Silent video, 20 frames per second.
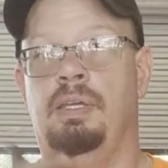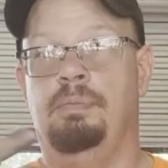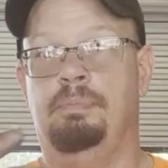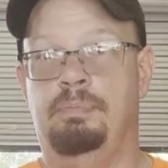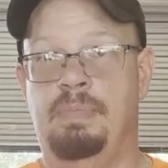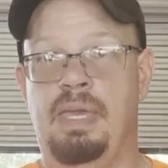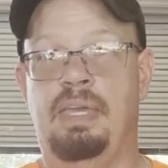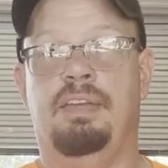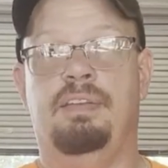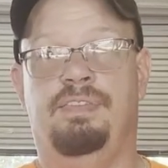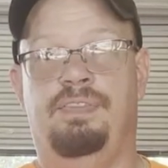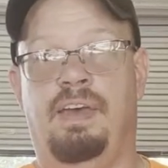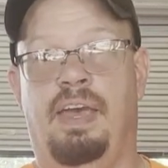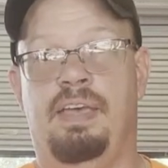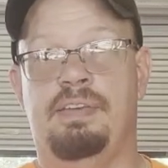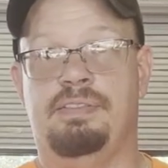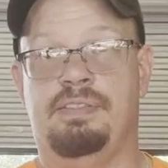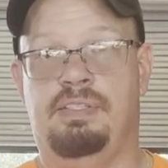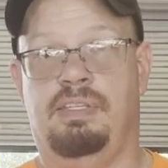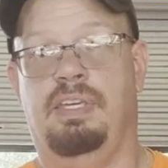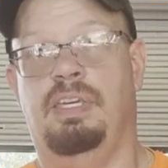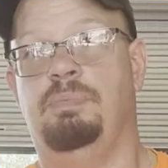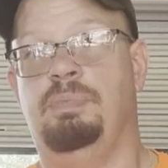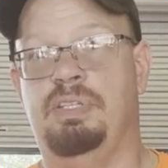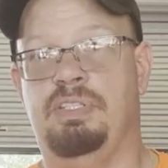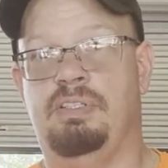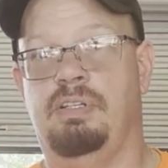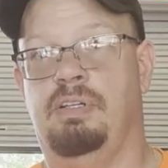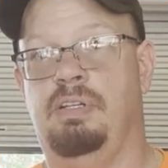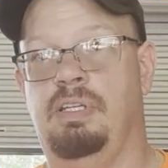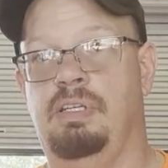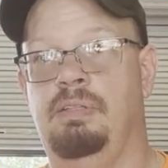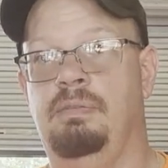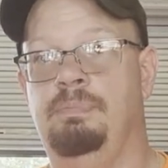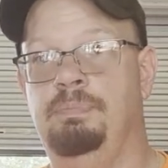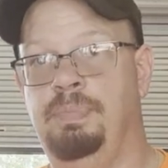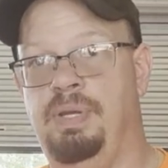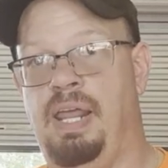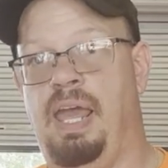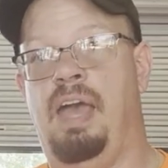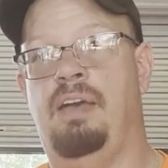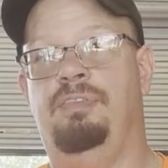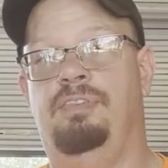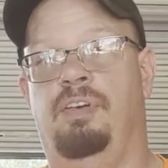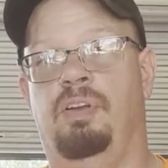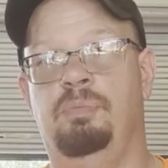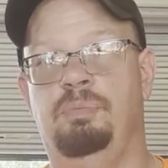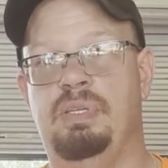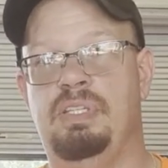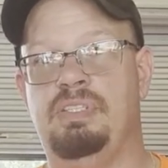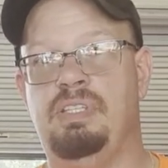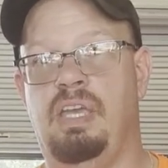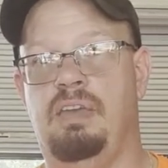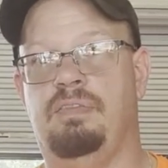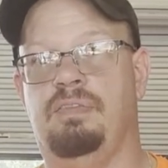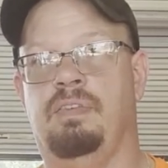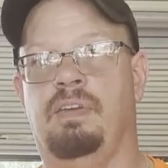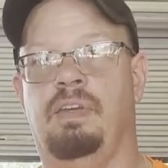make it fast, keep it dirty, but have fun, be safe.